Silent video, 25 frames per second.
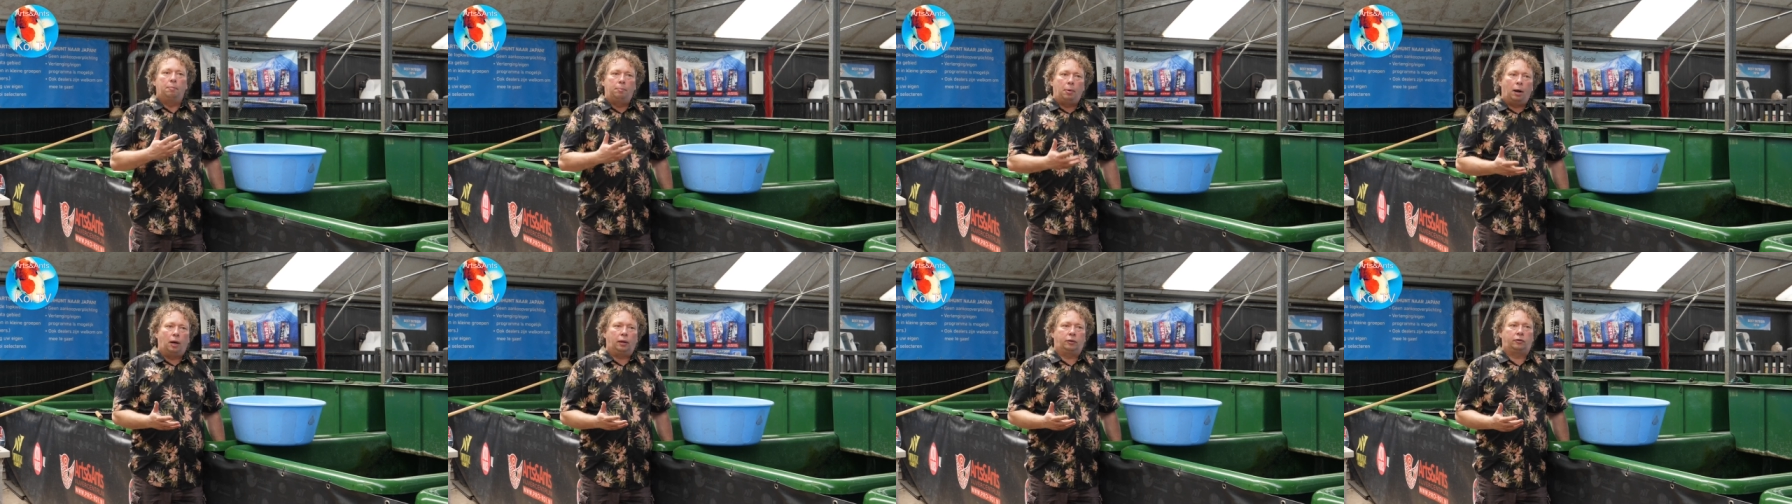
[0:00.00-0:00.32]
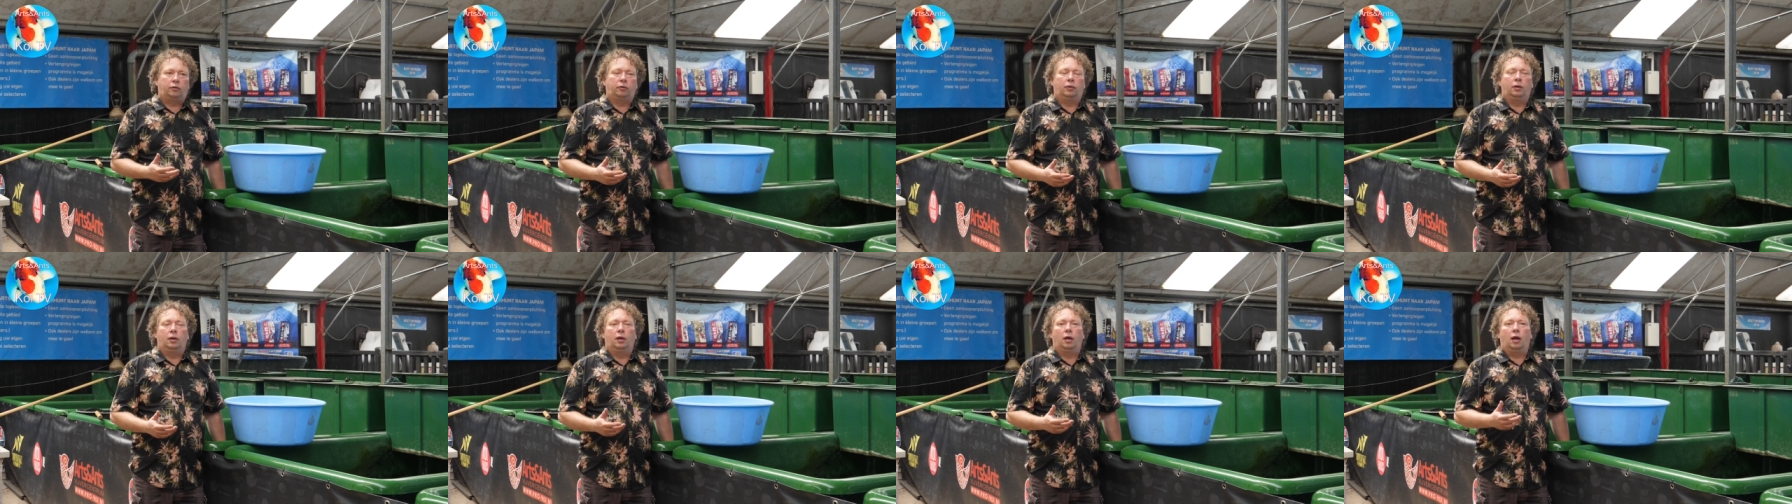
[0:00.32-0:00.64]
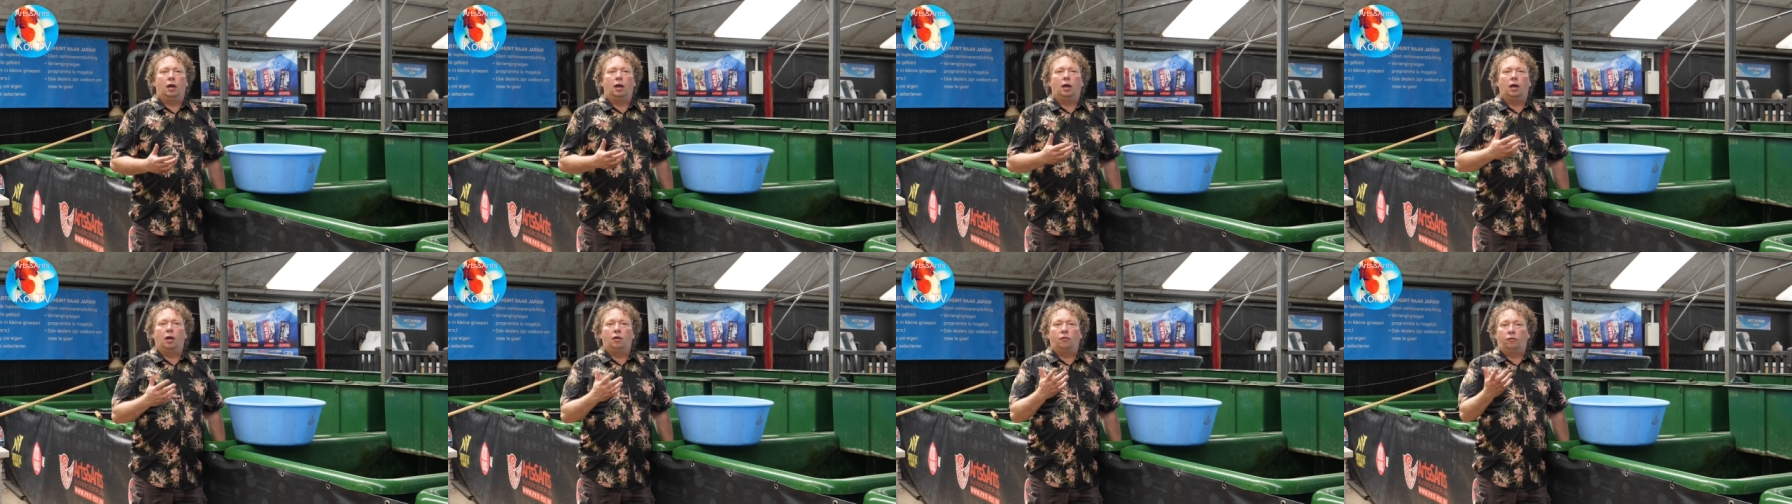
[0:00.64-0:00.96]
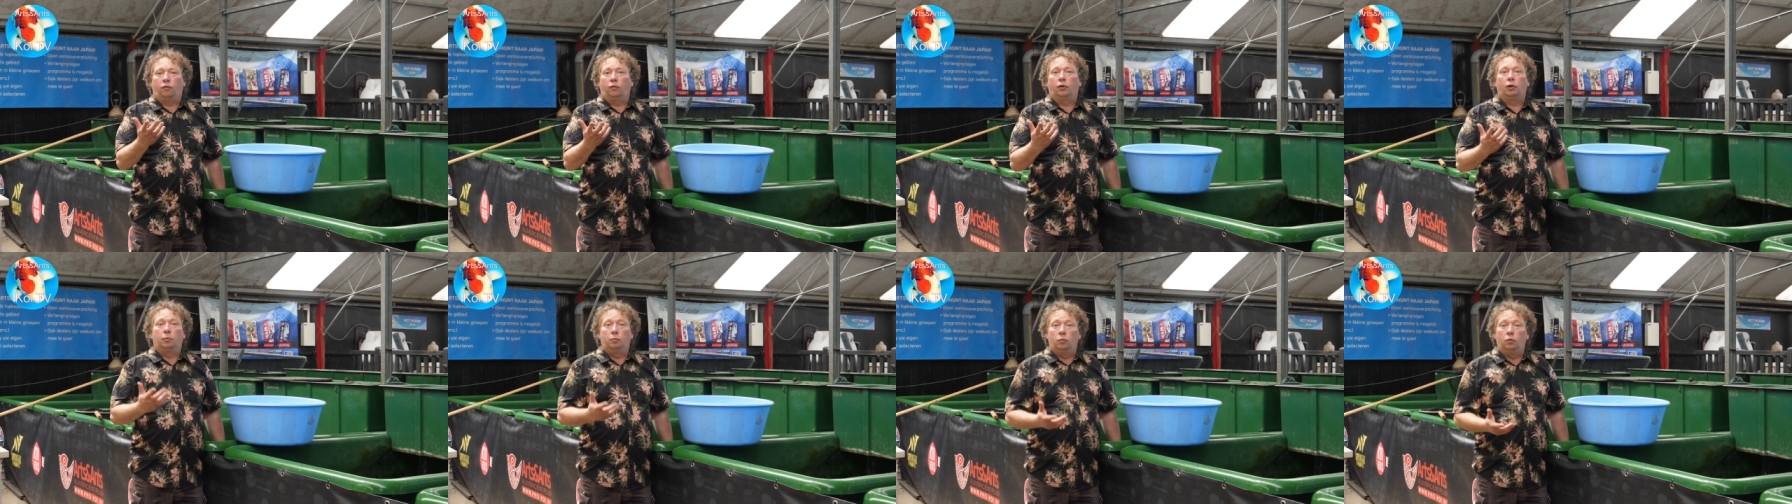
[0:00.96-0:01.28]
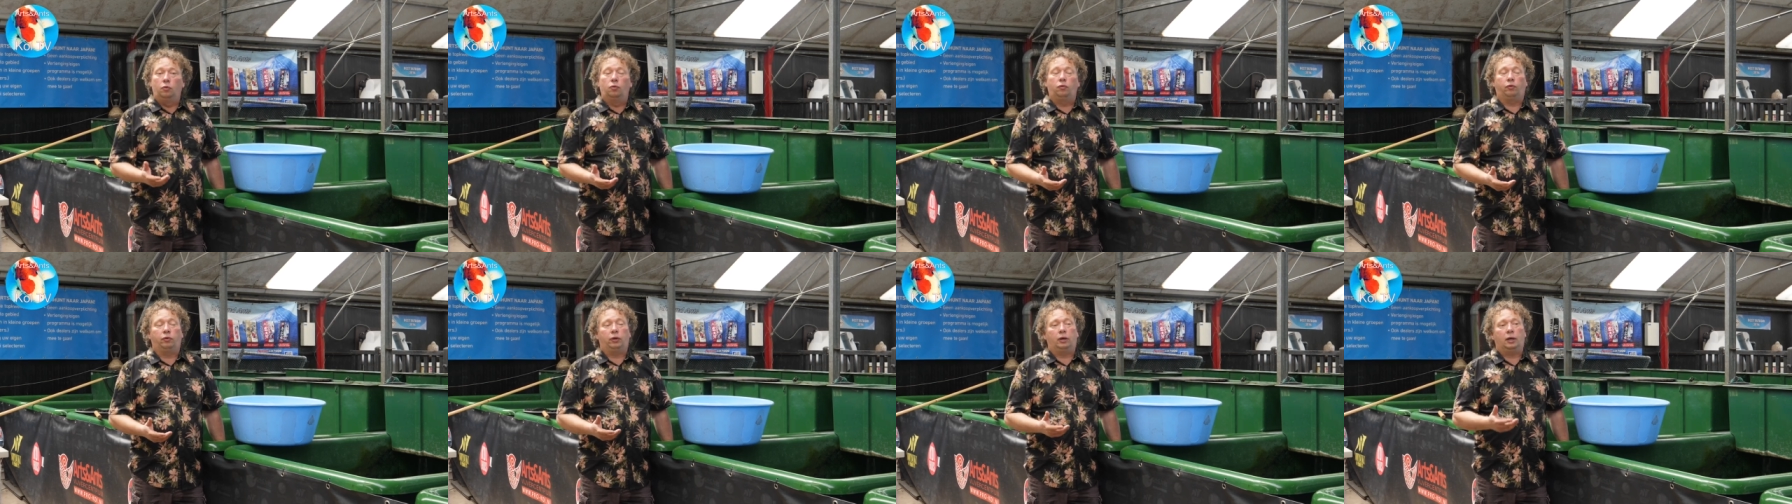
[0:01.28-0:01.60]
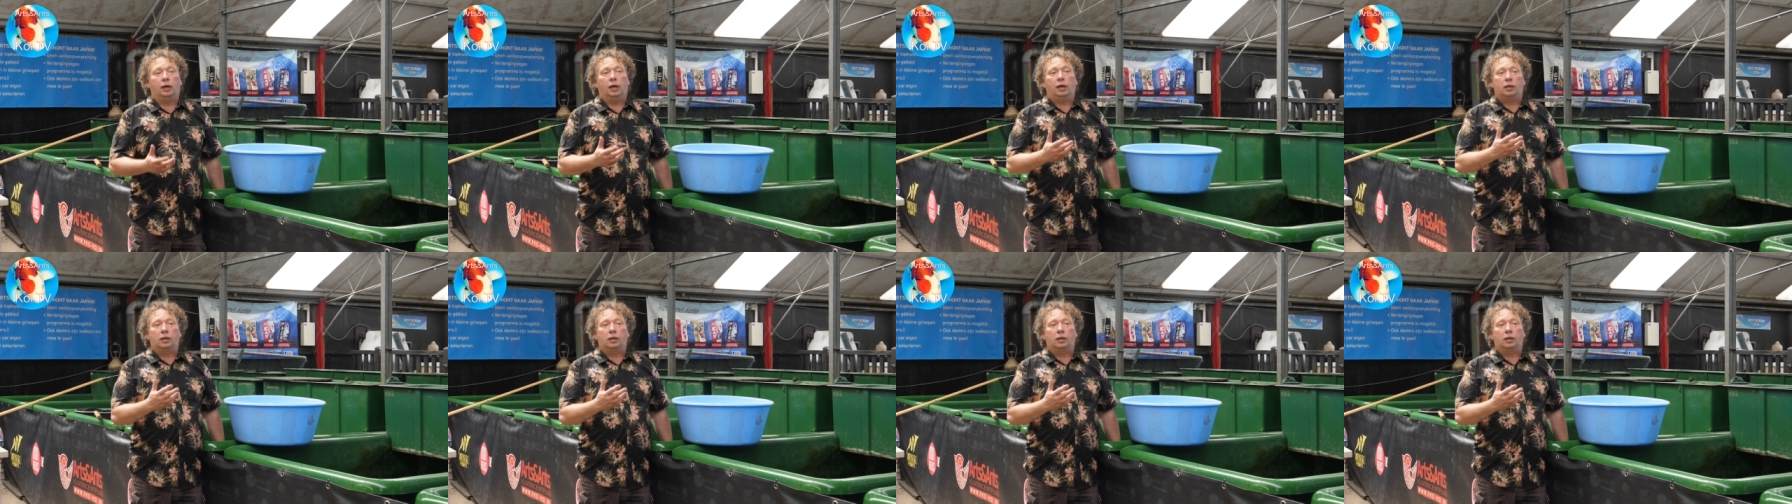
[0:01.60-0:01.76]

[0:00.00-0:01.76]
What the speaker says: But for the movie,